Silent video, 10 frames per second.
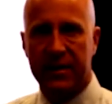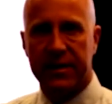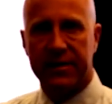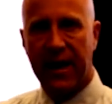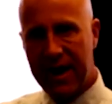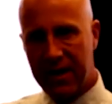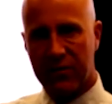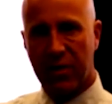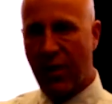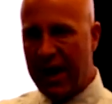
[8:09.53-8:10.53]
right?
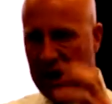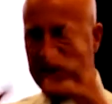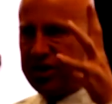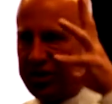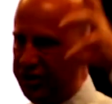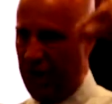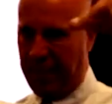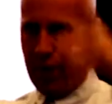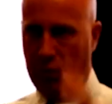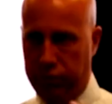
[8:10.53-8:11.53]
We're ready to just jump in
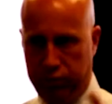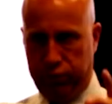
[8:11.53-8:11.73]
and go,